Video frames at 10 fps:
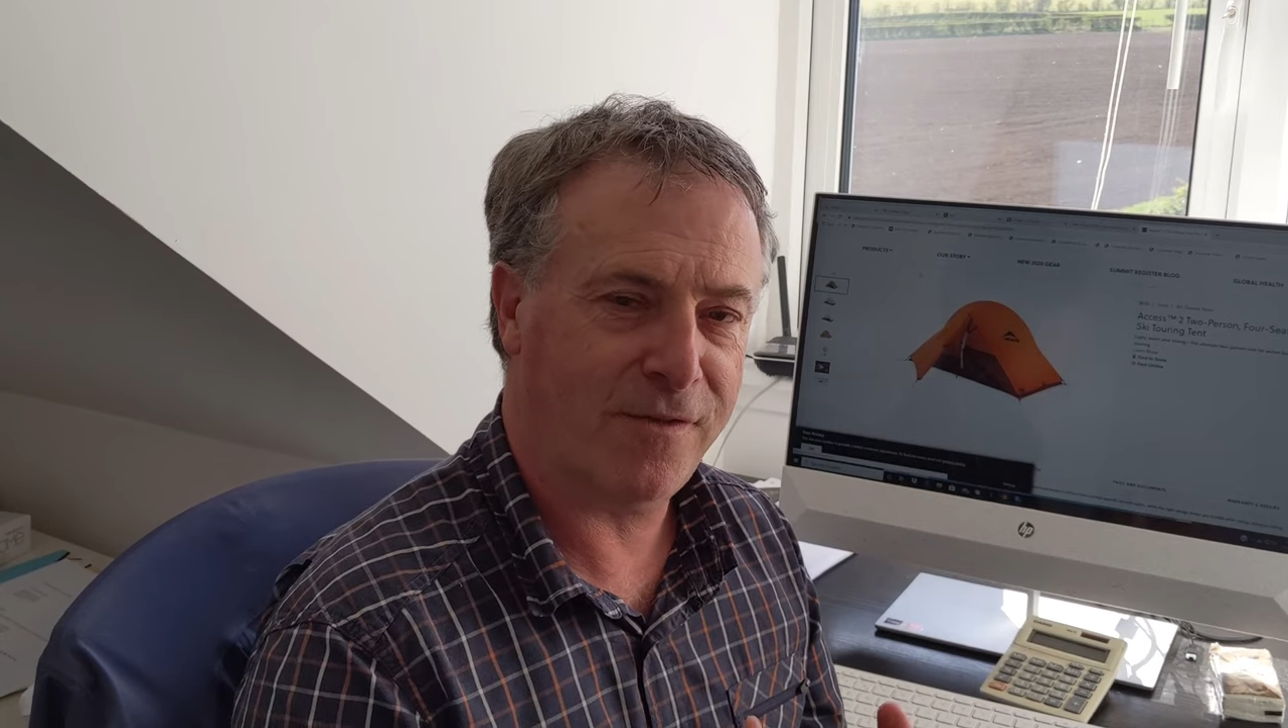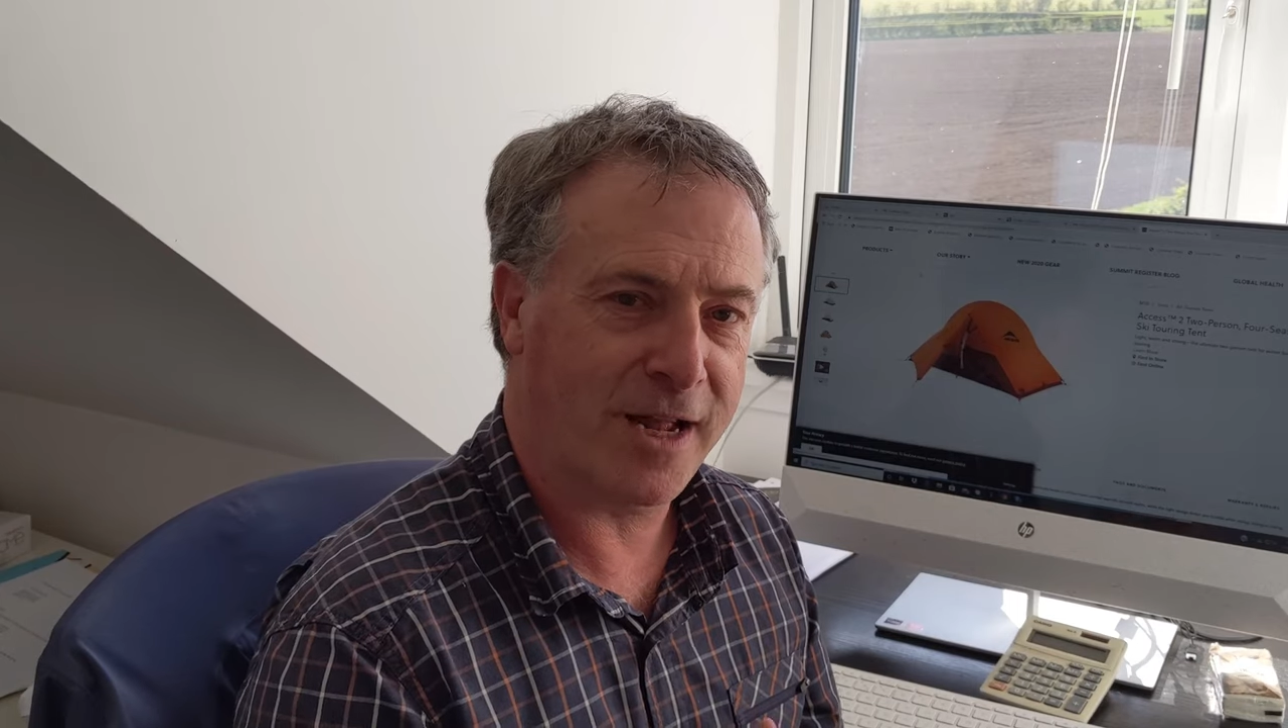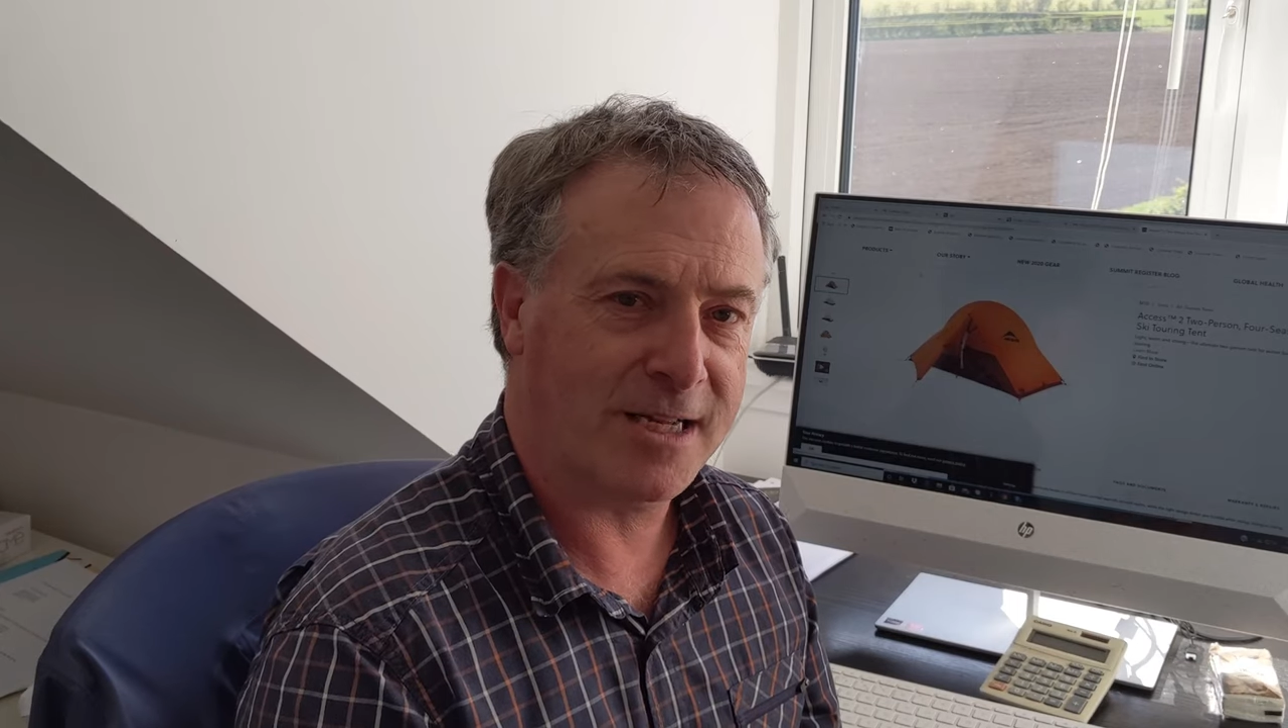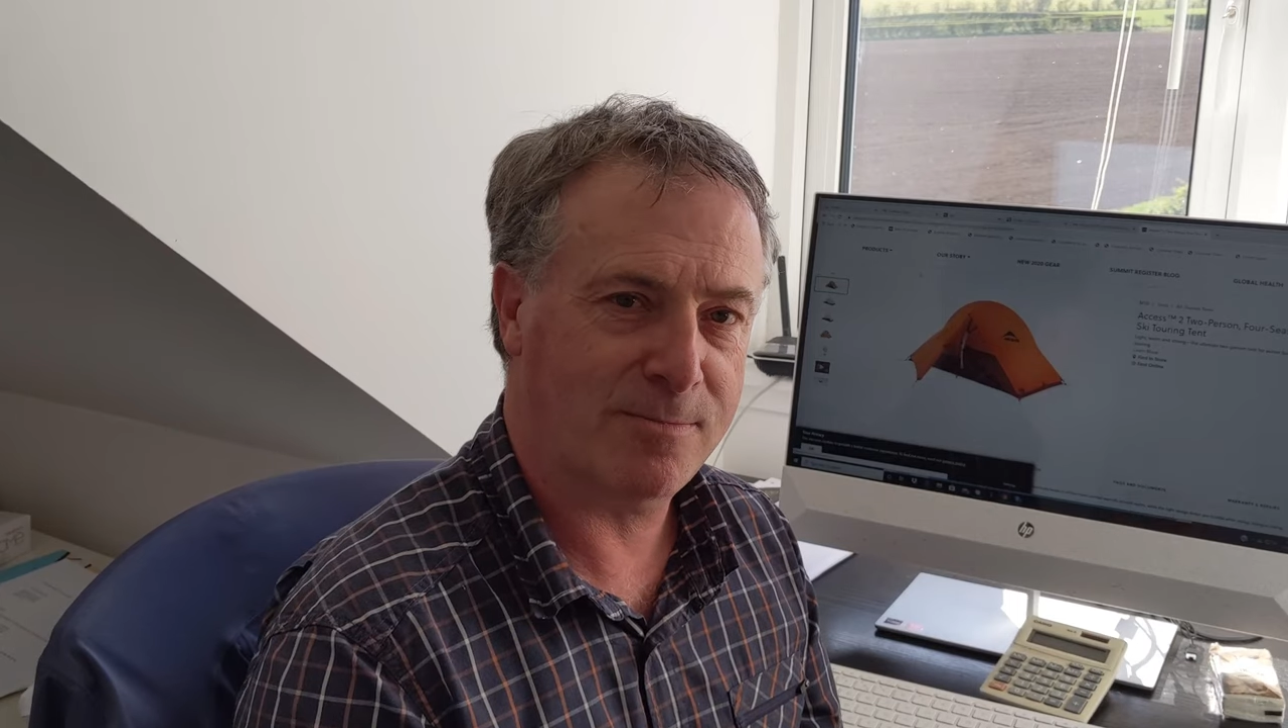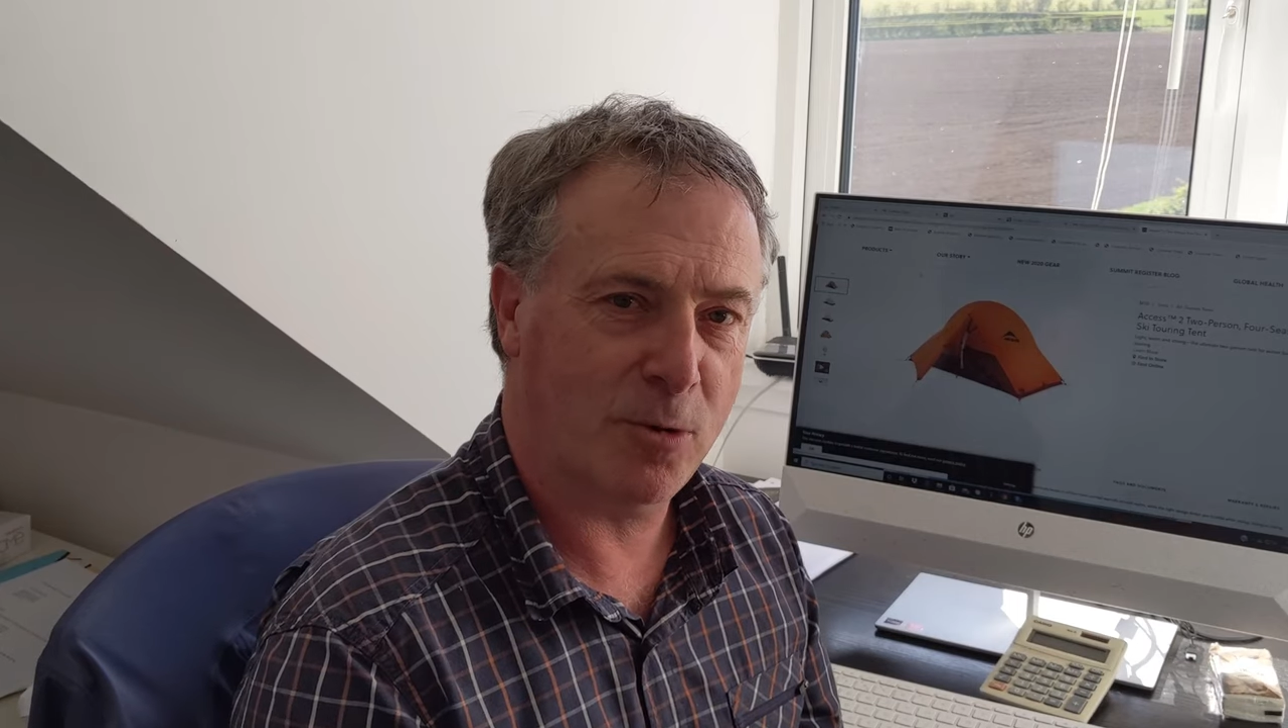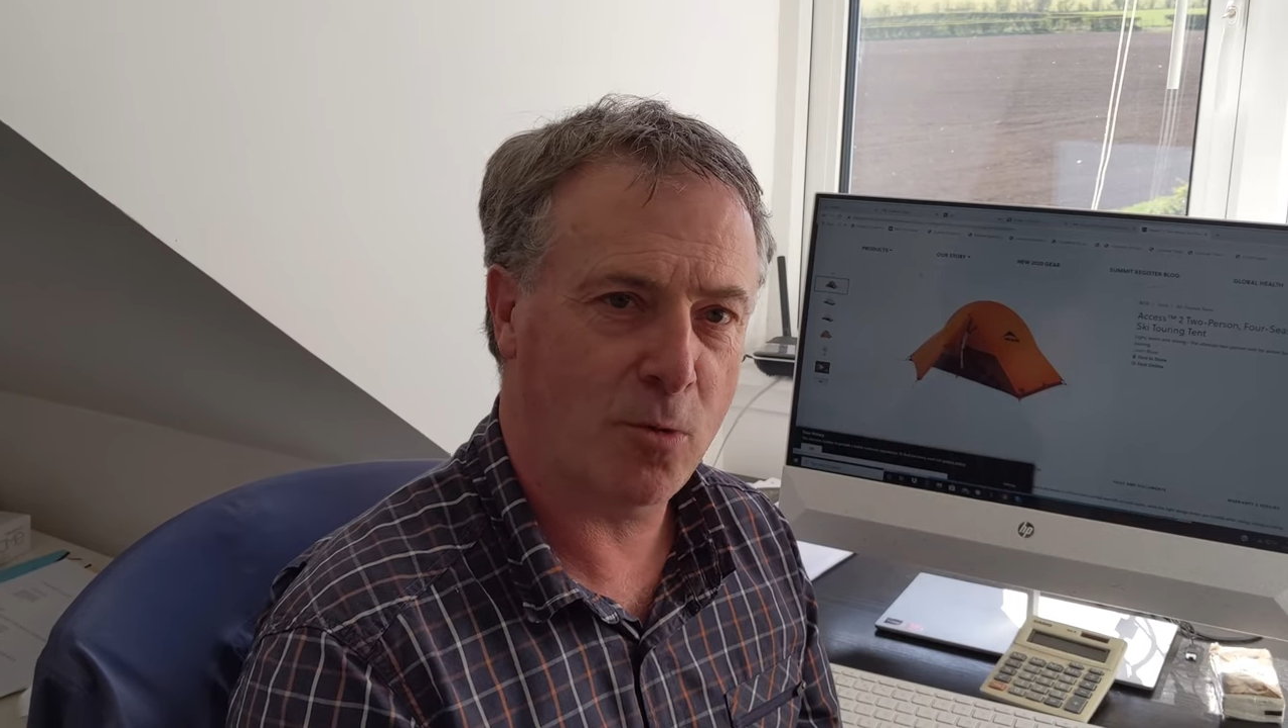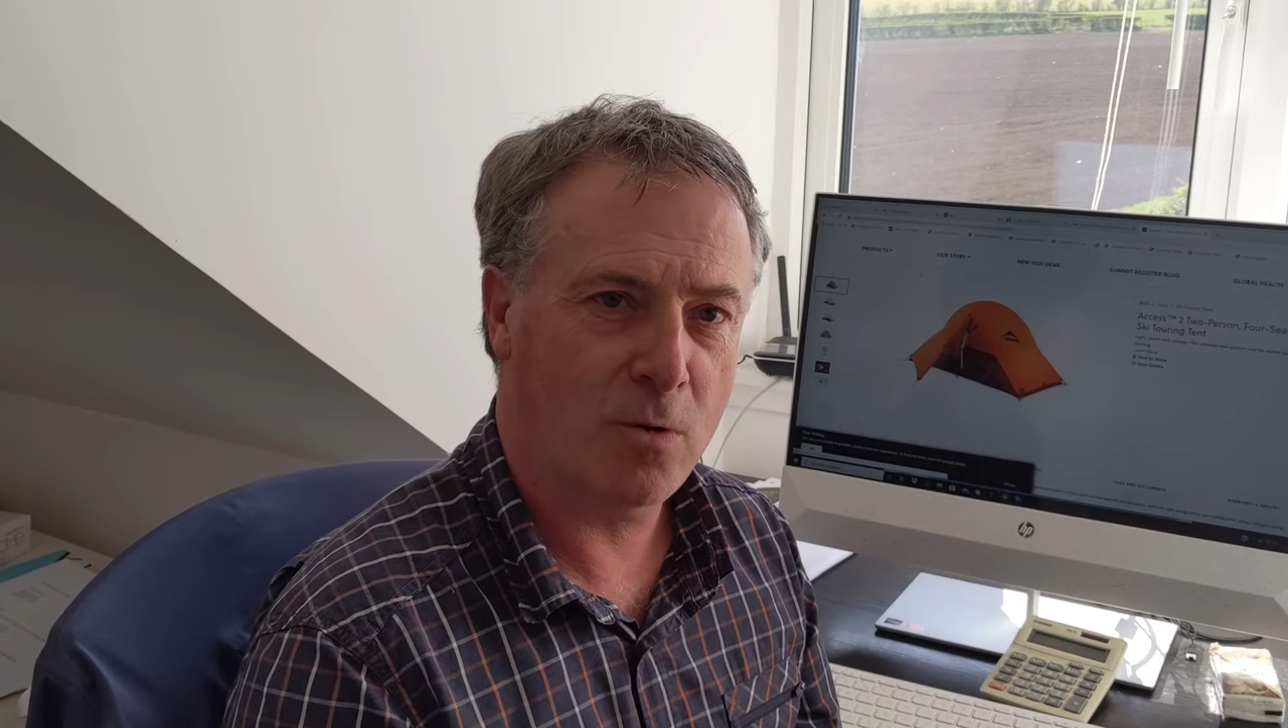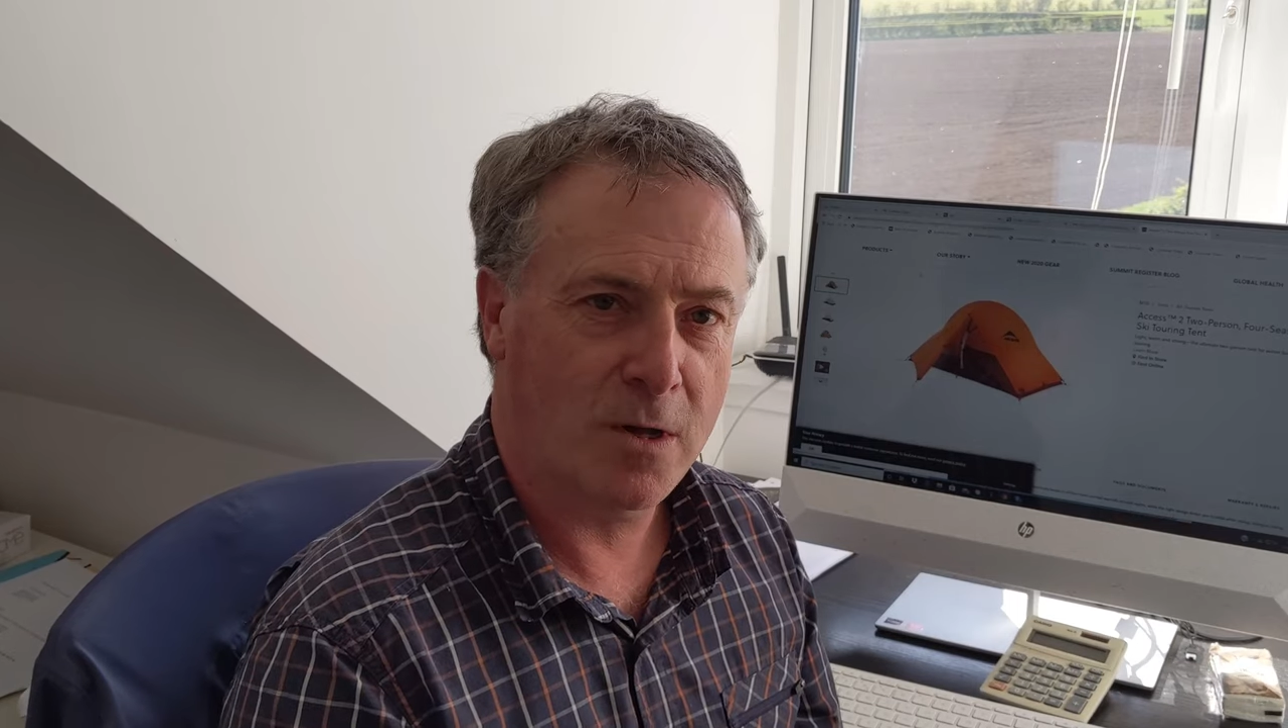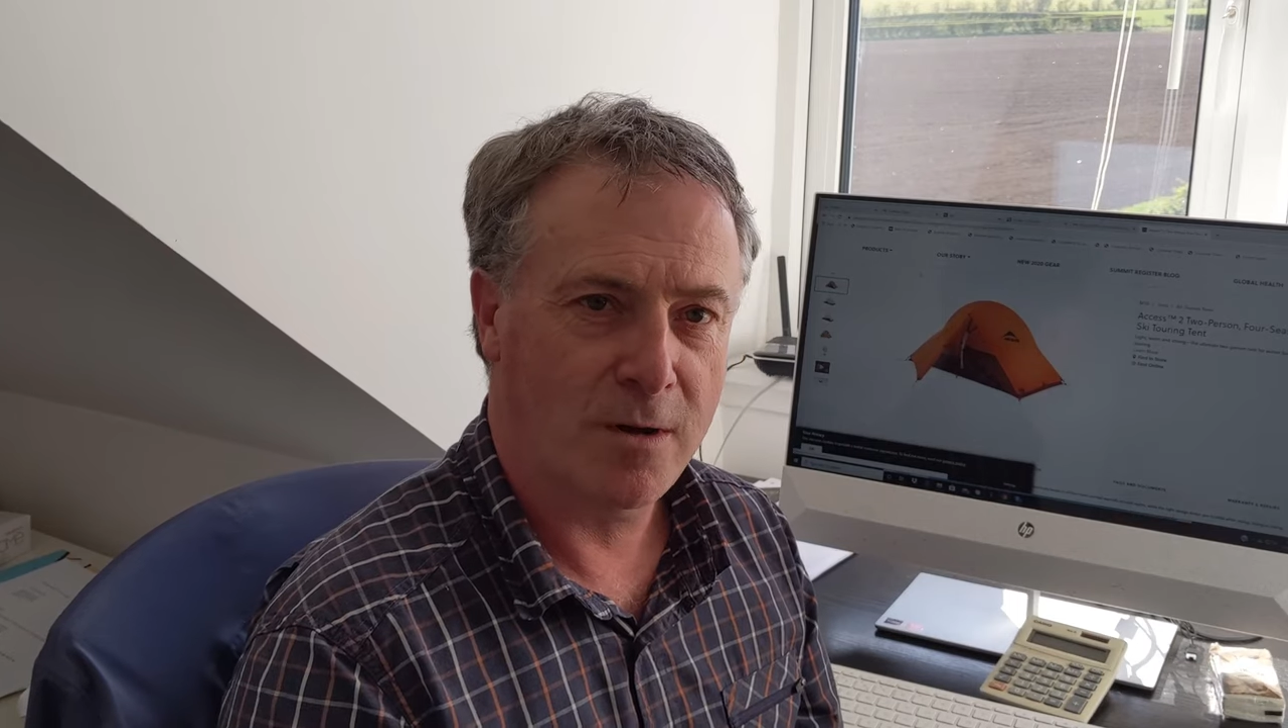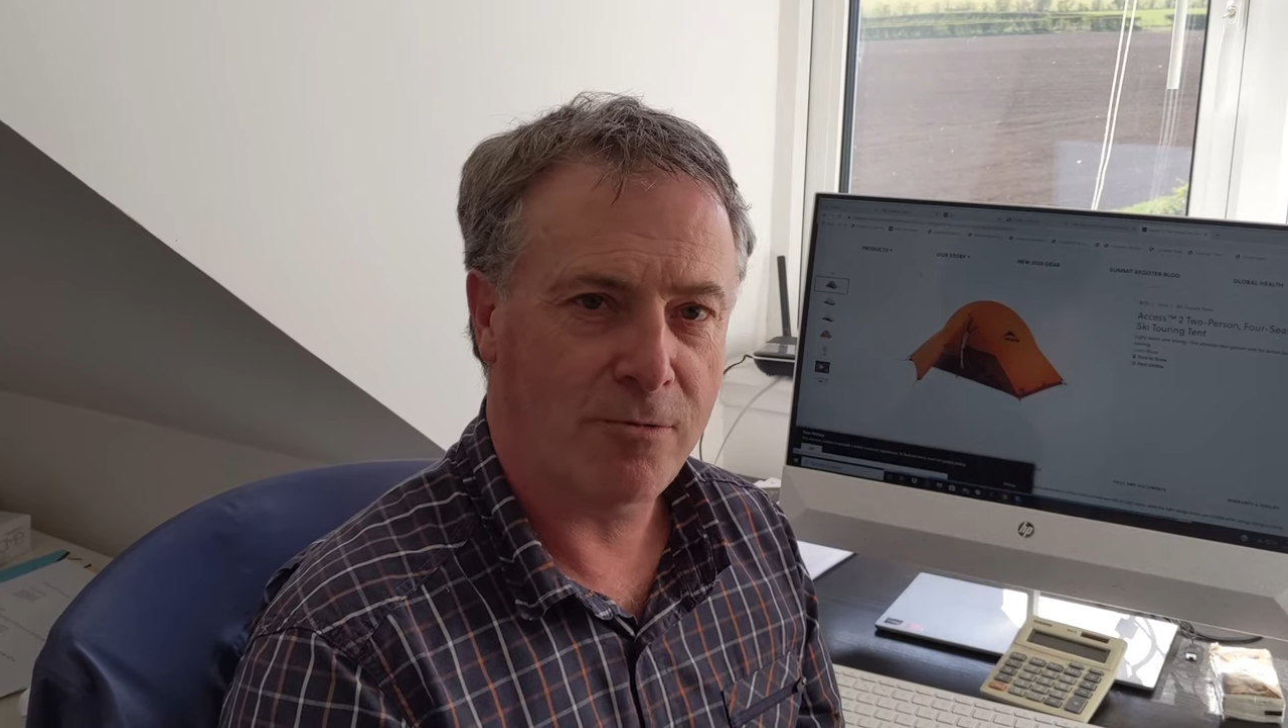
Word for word: flexible,